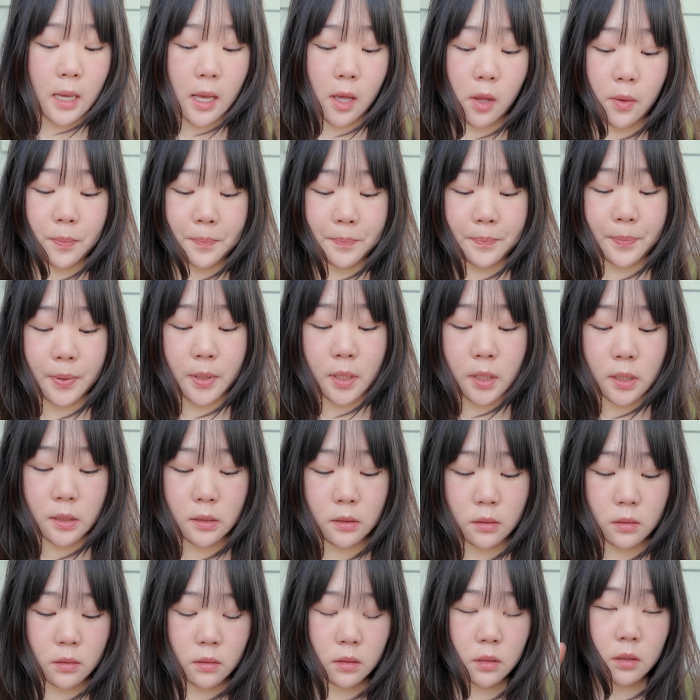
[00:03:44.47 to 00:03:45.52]
I'll put
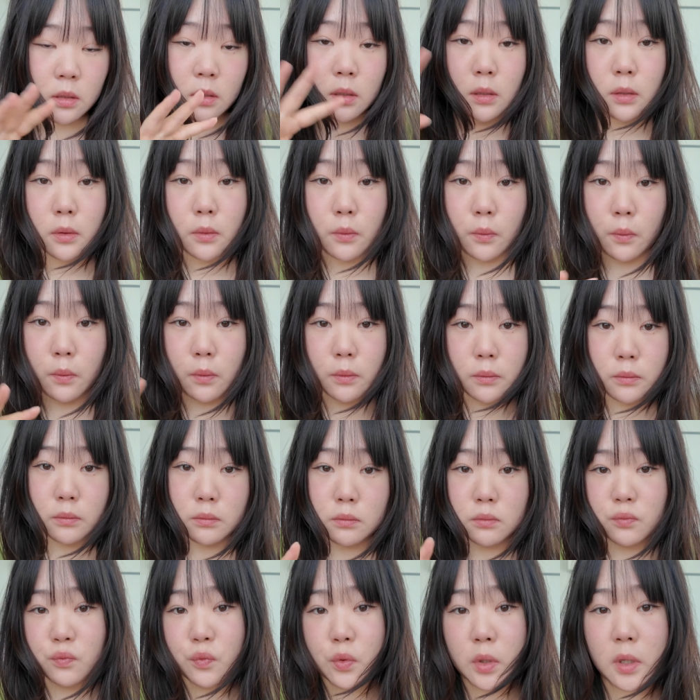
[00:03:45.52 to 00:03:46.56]

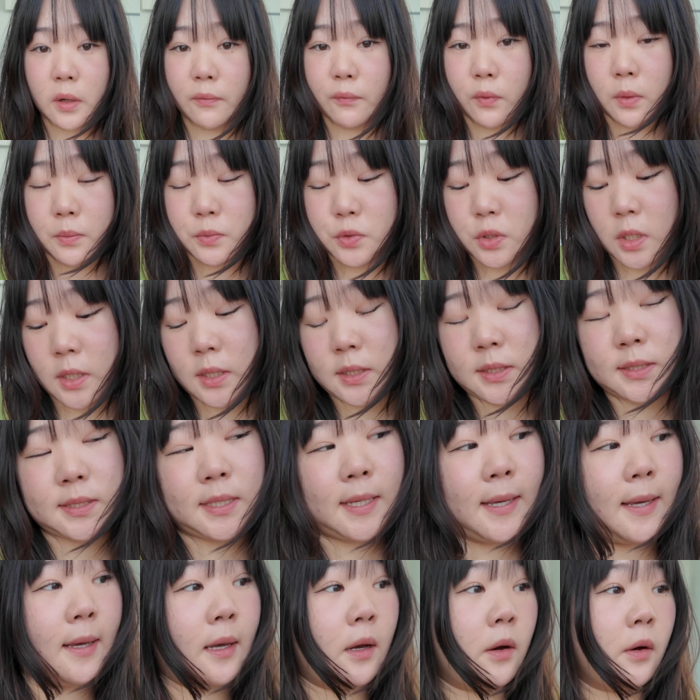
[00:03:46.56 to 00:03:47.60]
whatever I'm trying to
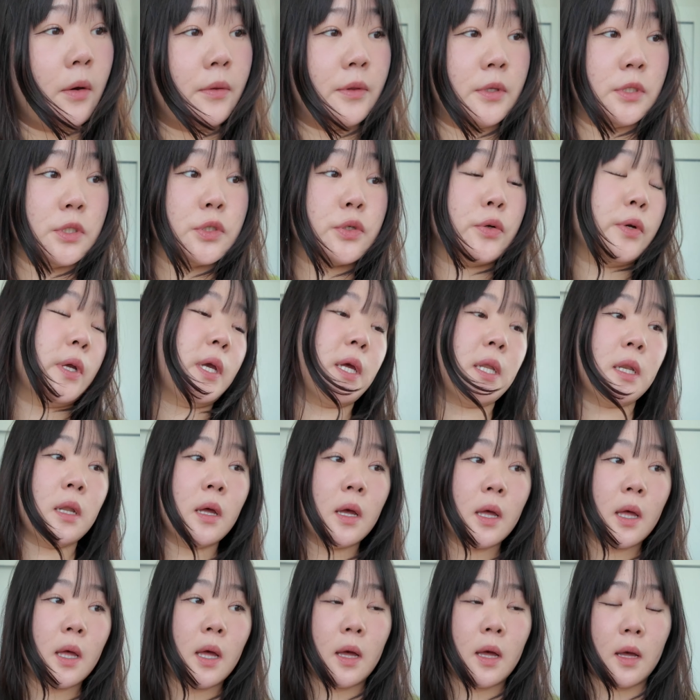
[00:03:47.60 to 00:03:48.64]
say on the screen.
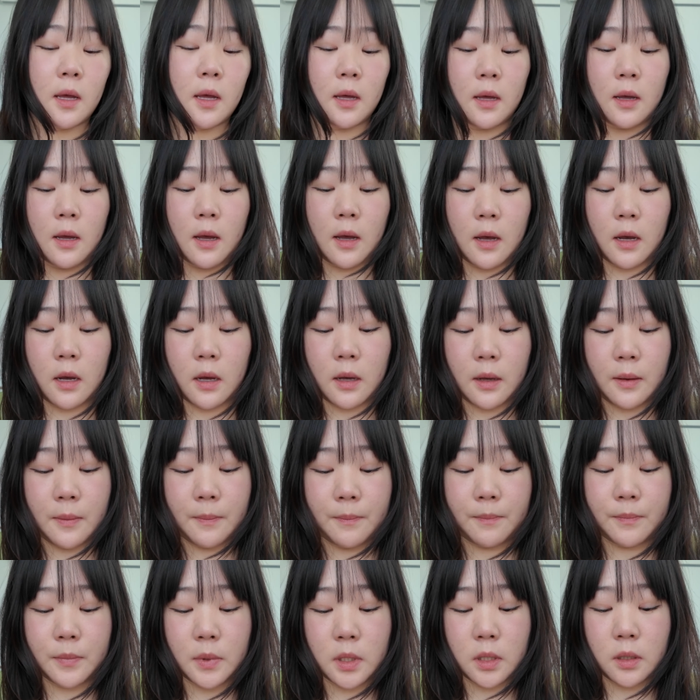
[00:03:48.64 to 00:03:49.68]

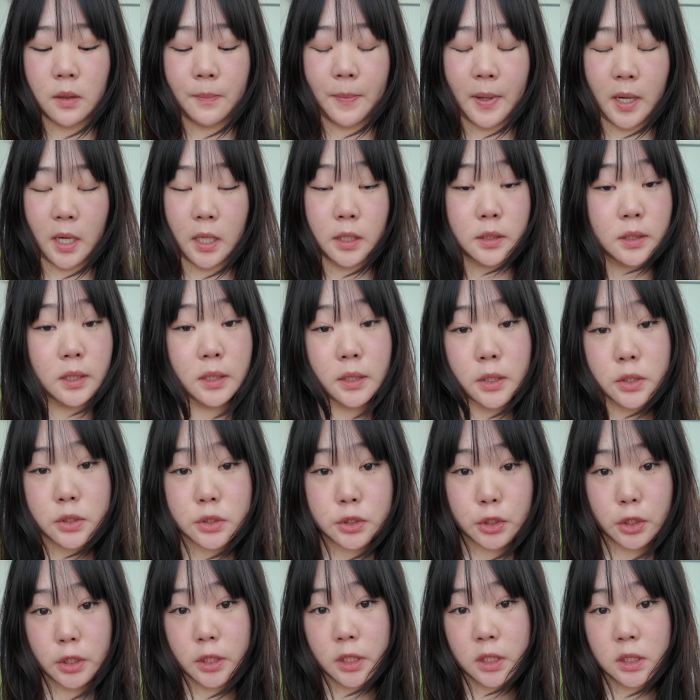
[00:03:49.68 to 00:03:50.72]
Apparently they're
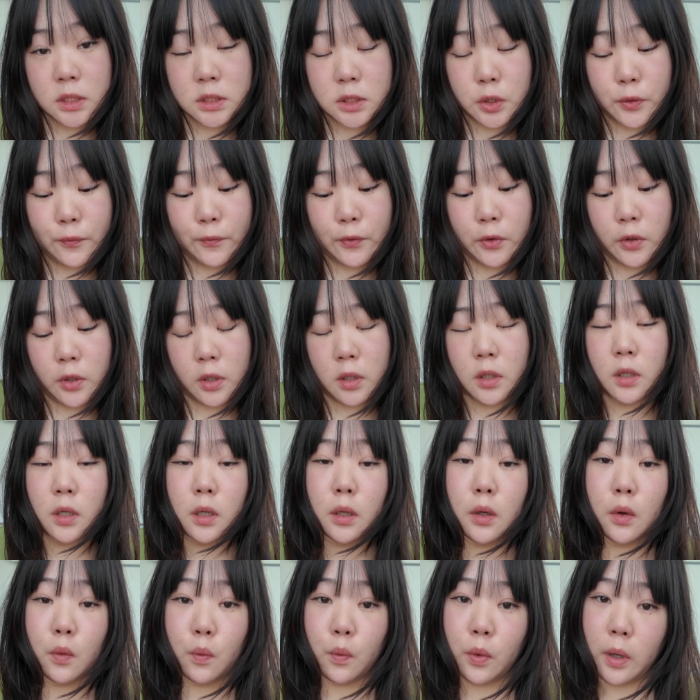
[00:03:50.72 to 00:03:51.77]
sterling silver.
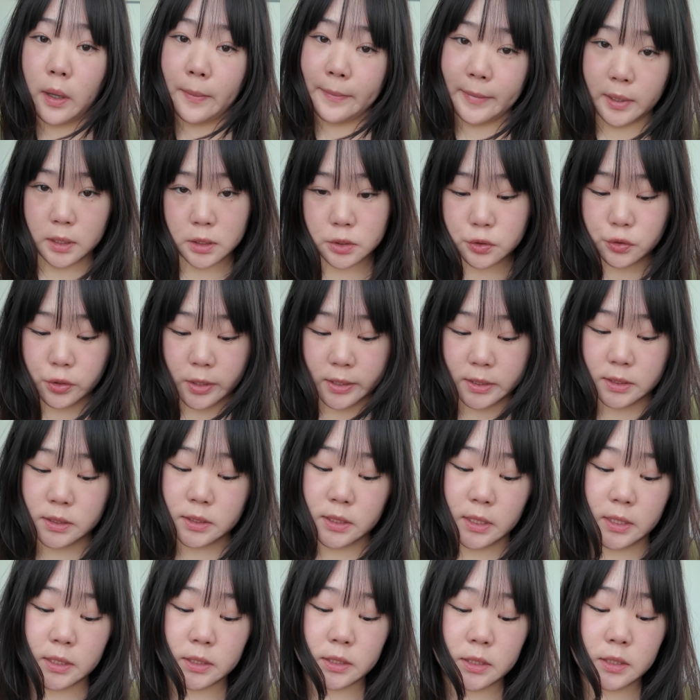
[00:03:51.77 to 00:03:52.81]
I'm gonna trust
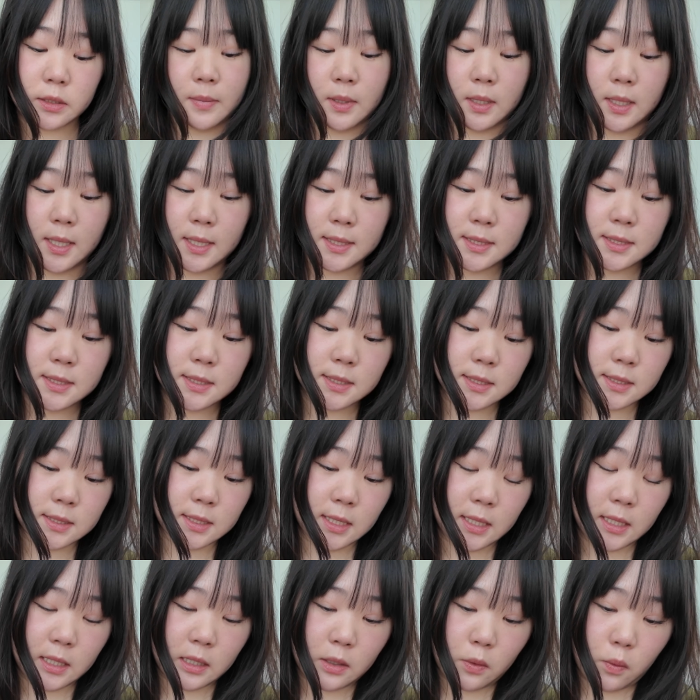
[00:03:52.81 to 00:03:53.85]
it, but let's
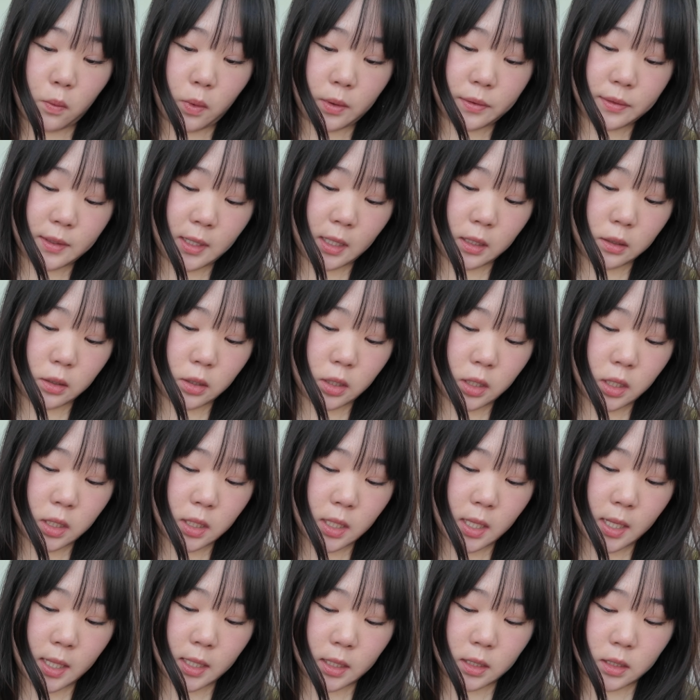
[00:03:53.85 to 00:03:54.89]
see what they look
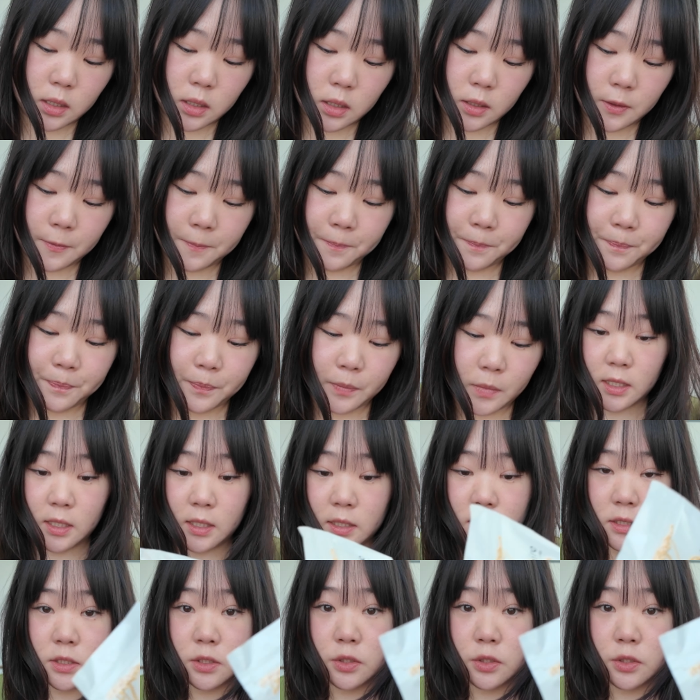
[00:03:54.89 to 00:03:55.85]
like. It's